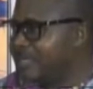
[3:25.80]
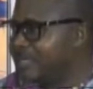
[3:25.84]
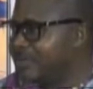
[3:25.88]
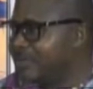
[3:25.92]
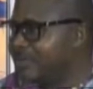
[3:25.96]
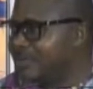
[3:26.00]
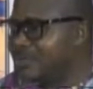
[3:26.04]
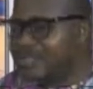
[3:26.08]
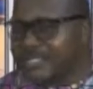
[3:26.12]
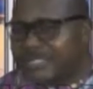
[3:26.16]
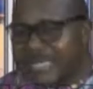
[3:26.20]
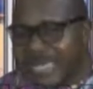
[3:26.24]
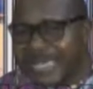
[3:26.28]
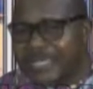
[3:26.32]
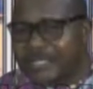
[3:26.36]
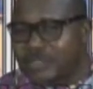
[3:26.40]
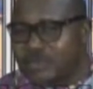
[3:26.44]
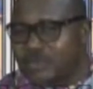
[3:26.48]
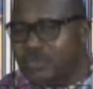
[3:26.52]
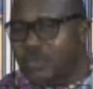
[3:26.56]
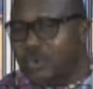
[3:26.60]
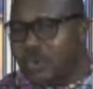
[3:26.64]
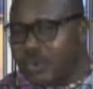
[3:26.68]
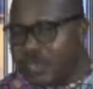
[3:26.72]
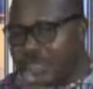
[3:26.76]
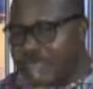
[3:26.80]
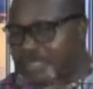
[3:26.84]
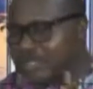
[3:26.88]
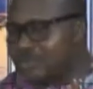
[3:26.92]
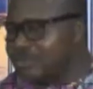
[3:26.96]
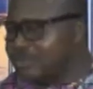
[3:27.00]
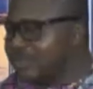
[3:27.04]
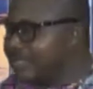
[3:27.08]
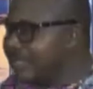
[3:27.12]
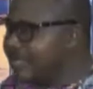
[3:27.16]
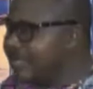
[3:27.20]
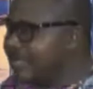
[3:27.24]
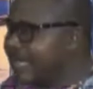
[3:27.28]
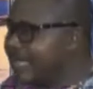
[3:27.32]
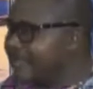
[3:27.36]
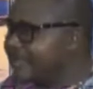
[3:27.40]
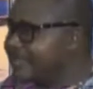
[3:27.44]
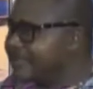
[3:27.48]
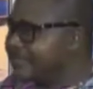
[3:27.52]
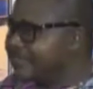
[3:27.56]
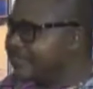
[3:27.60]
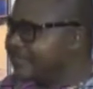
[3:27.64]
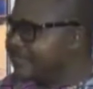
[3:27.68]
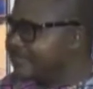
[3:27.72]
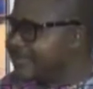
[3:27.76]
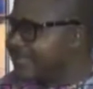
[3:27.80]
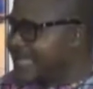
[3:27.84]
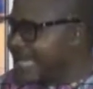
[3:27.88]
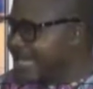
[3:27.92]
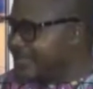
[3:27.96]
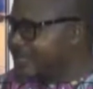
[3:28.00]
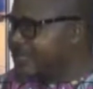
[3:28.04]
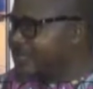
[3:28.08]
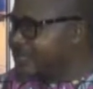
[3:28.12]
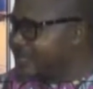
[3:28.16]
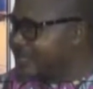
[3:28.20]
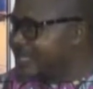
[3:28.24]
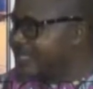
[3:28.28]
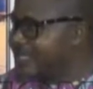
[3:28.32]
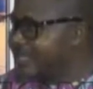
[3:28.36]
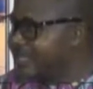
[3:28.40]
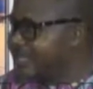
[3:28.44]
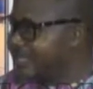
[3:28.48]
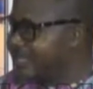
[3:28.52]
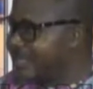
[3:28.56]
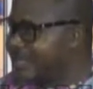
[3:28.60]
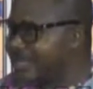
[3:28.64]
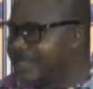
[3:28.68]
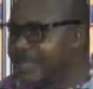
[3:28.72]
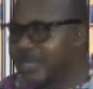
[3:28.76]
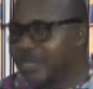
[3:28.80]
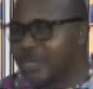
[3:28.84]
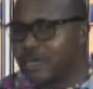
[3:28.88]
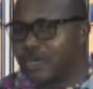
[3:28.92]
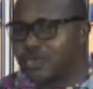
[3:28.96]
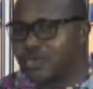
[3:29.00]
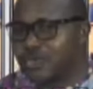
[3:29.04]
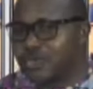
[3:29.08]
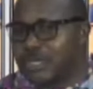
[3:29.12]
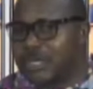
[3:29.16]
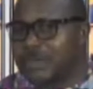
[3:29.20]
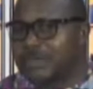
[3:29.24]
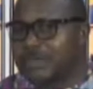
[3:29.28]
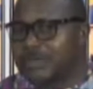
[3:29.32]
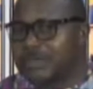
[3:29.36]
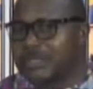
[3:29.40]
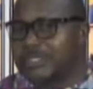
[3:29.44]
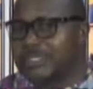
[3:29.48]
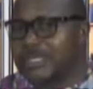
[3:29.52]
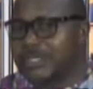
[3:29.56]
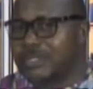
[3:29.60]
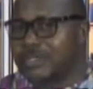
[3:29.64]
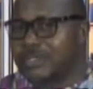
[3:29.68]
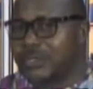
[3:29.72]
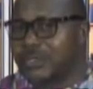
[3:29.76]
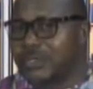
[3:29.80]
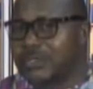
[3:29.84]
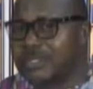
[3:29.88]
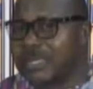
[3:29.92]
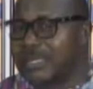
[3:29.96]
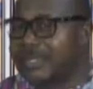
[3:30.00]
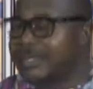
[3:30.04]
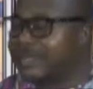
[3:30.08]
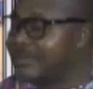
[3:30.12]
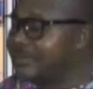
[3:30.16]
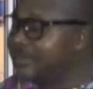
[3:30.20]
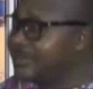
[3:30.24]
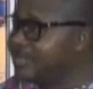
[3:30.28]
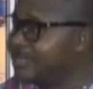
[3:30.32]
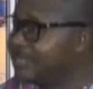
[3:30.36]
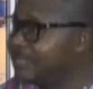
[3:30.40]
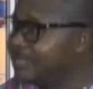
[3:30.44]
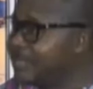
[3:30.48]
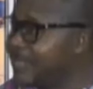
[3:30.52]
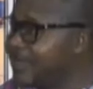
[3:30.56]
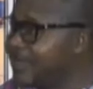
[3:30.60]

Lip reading: those guys who orchestrated that action yesterday, you can be rest assured that there is